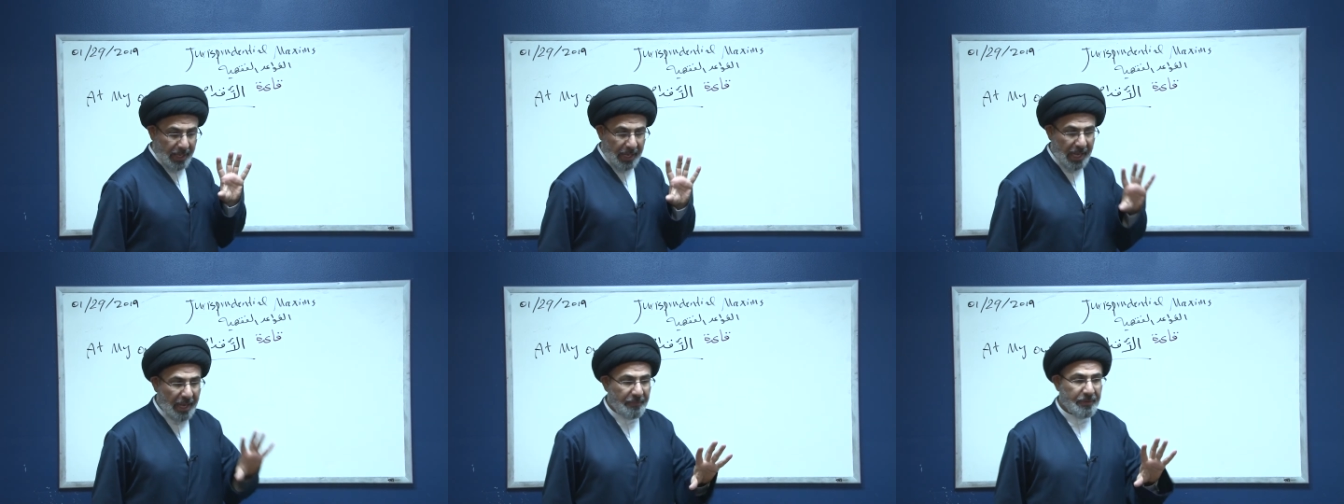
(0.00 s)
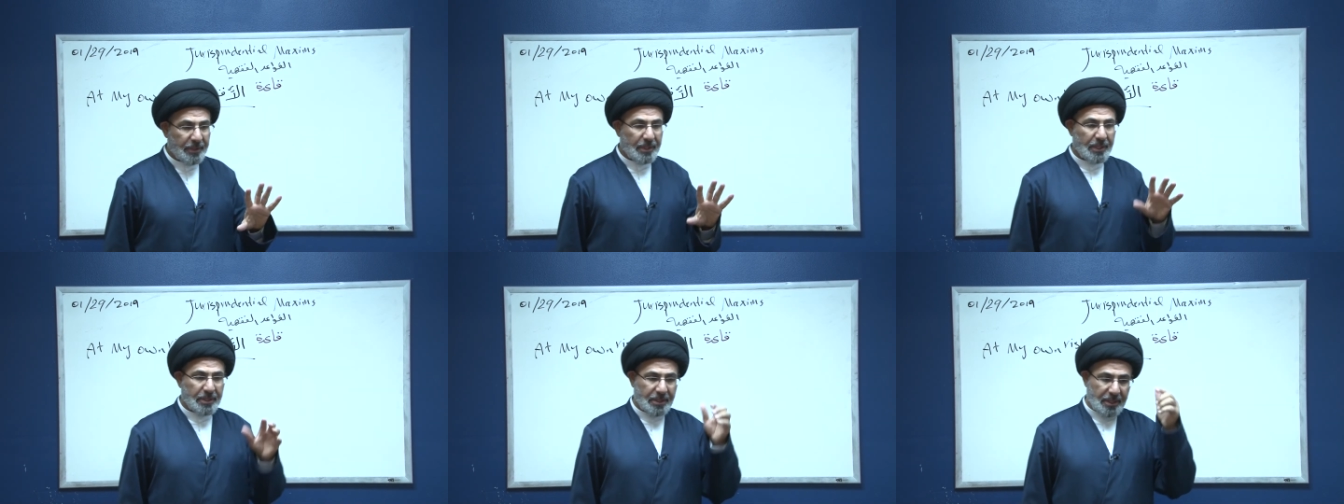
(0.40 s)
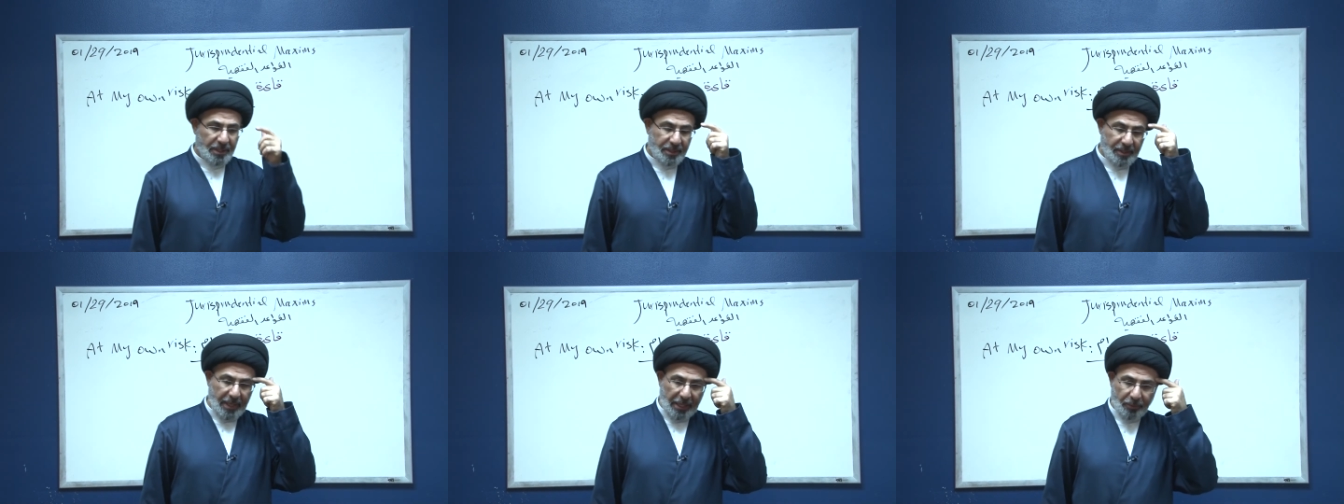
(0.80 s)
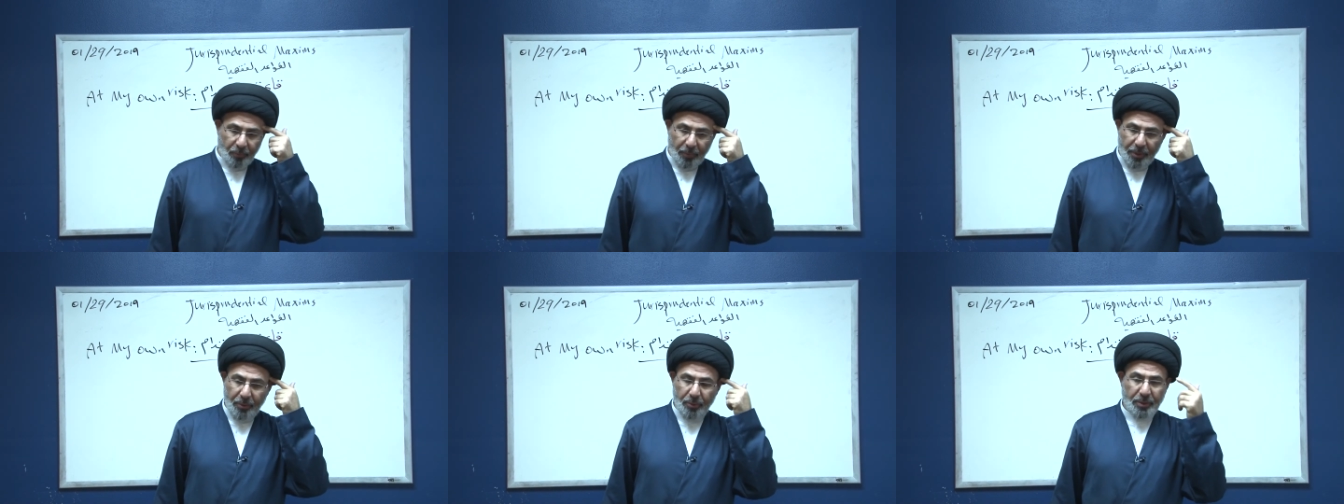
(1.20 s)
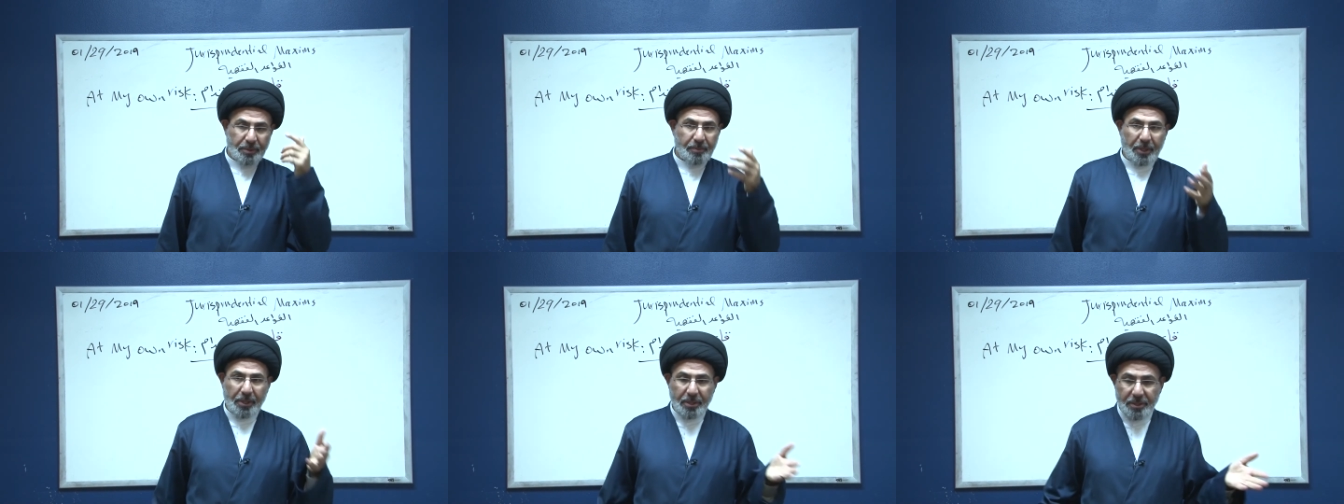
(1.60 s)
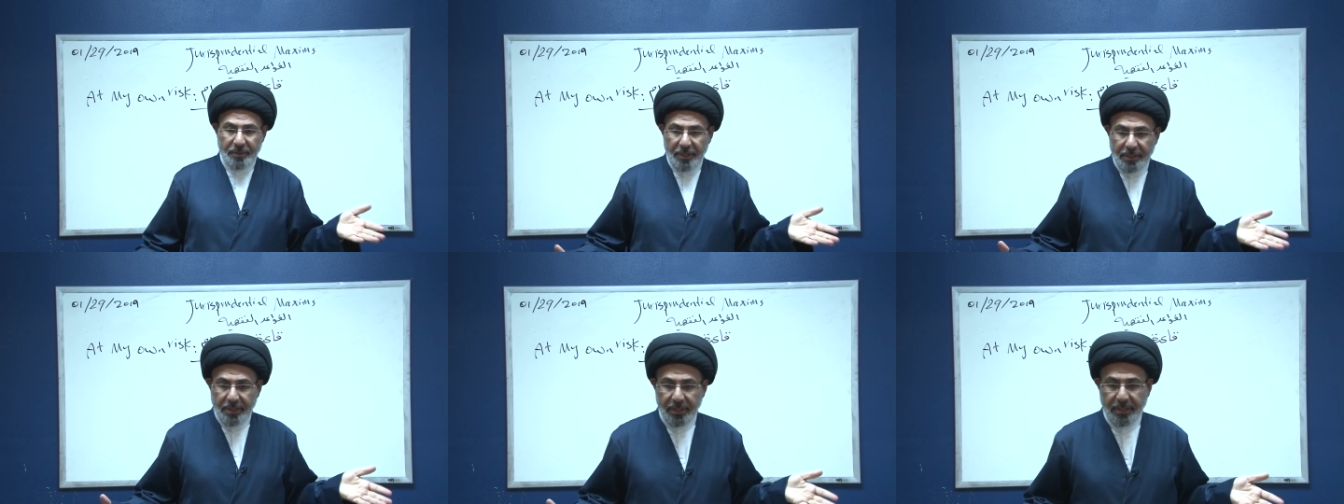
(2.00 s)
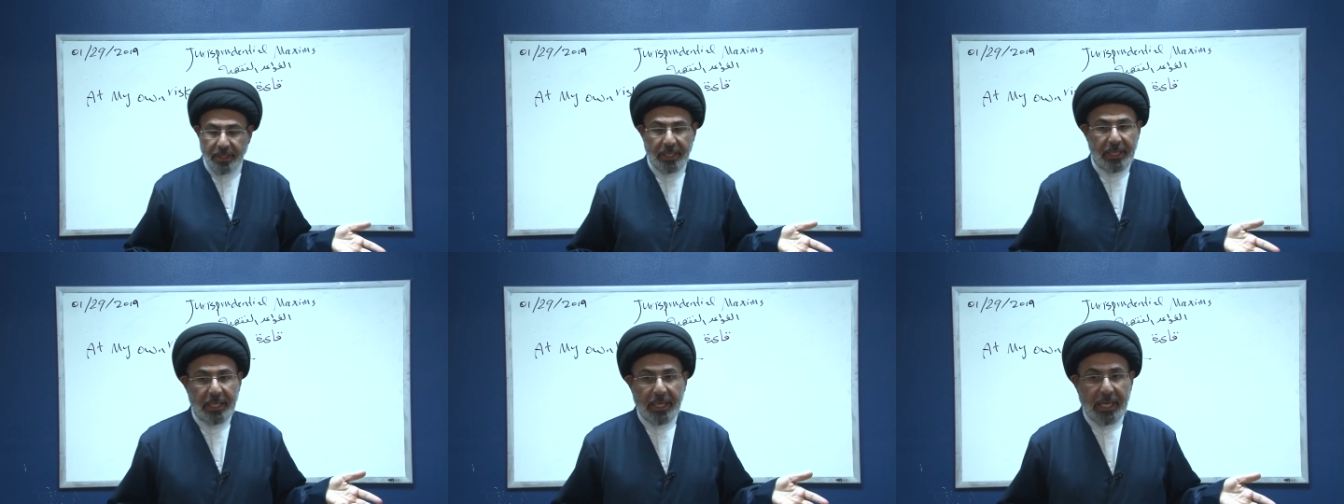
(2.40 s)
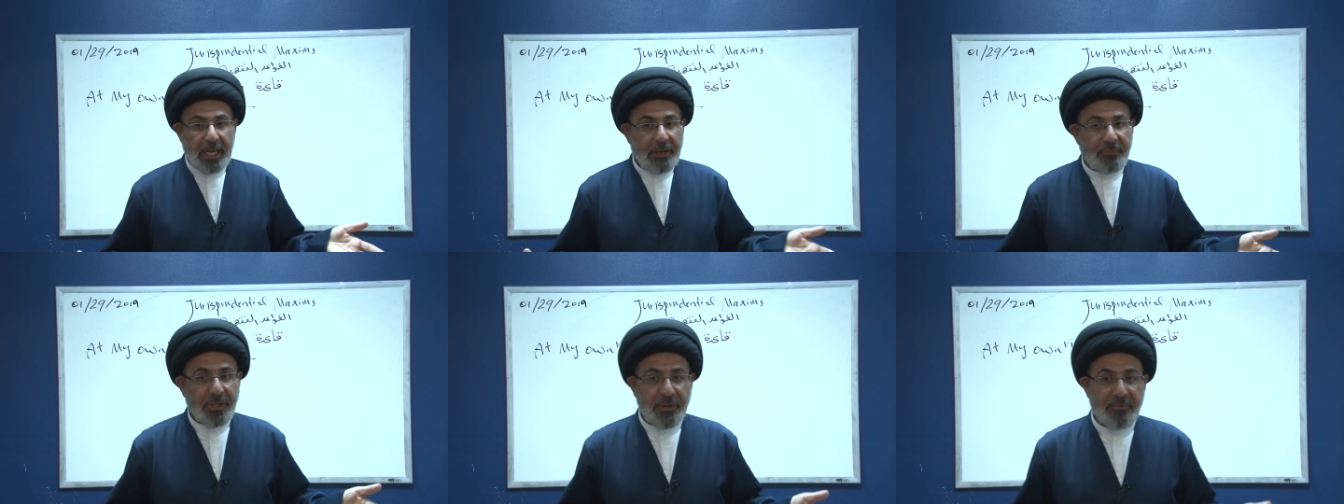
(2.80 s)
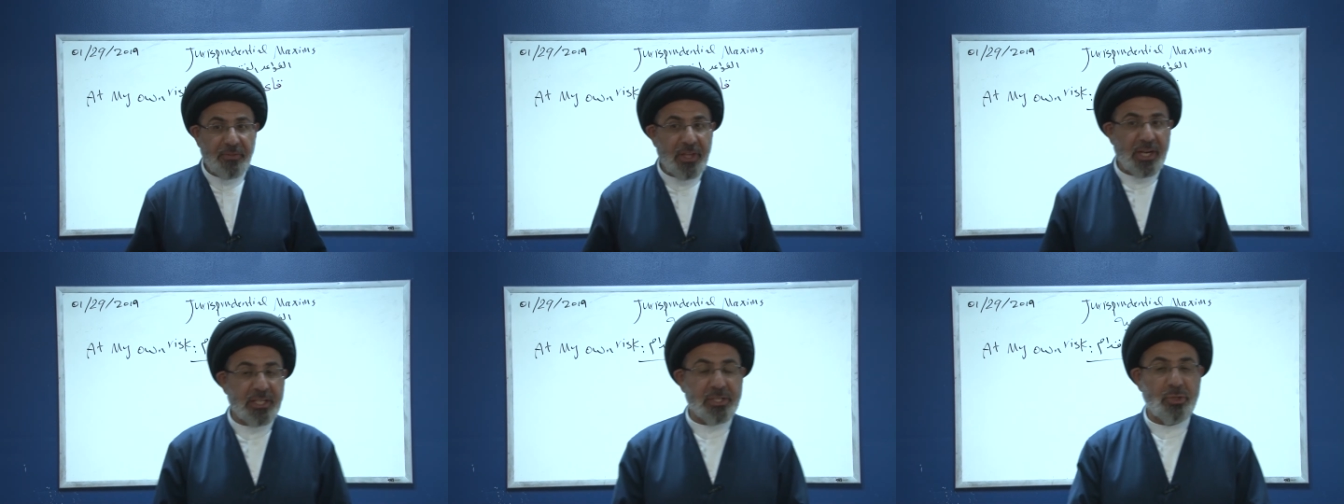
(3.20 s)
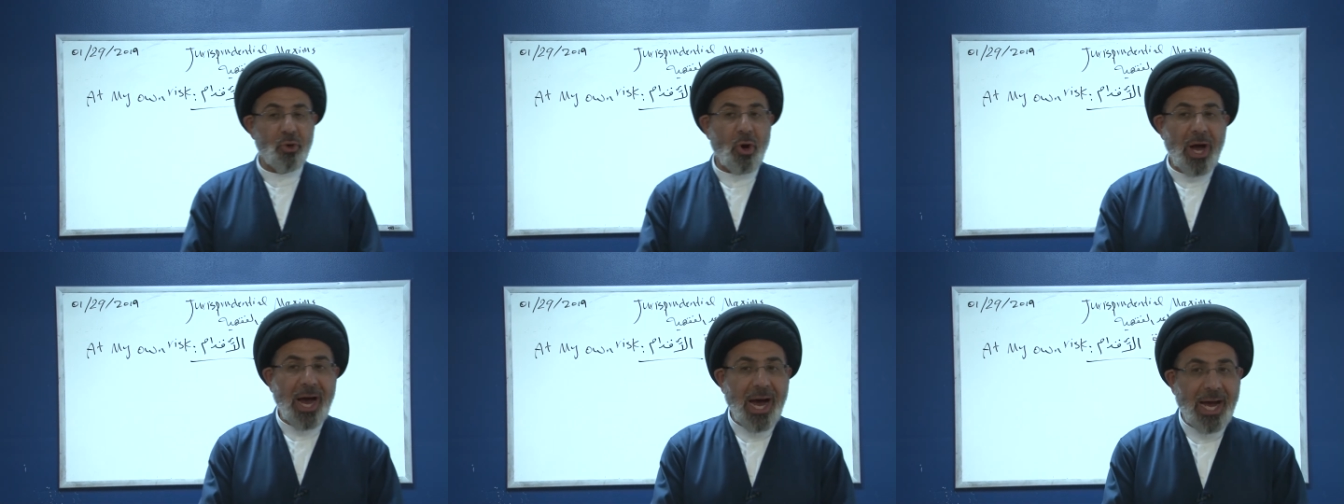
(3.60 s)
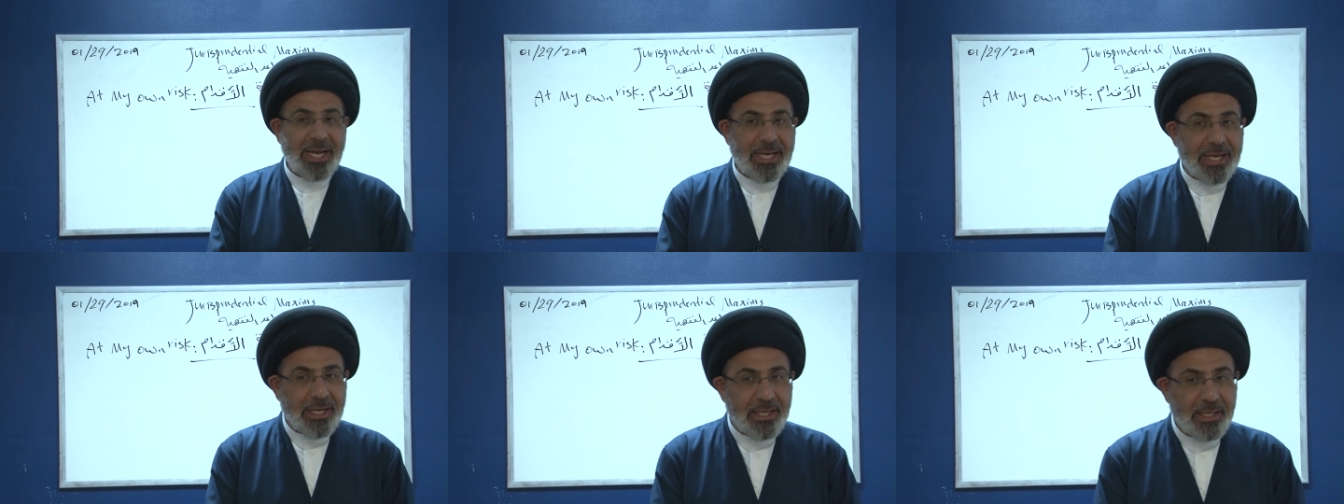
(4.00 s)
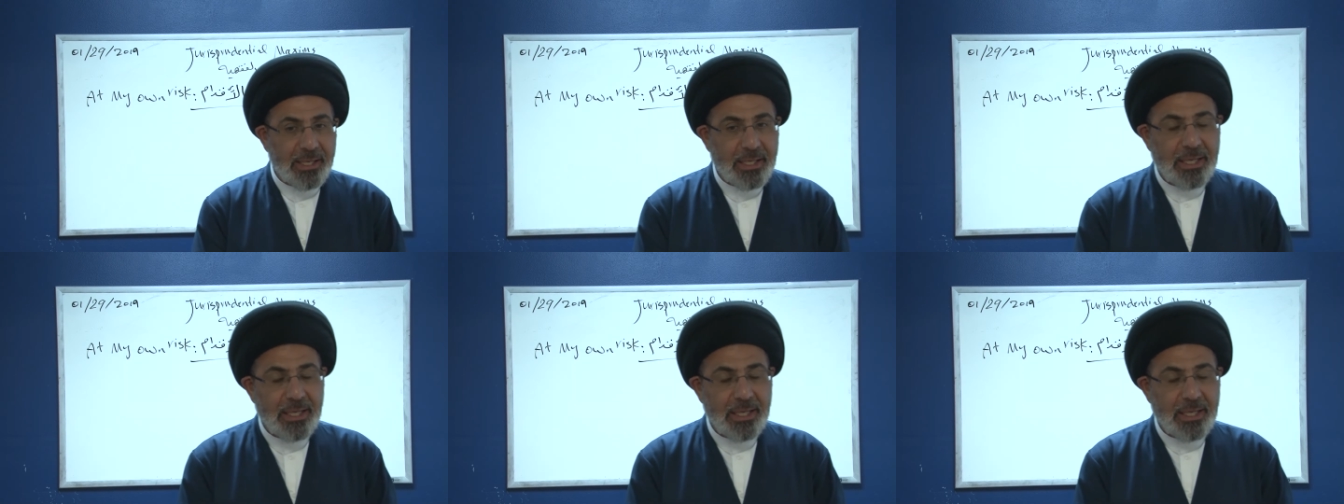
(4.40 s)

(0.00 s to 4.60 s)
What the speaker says: evidences that we use, because this is, even if there is no ayah,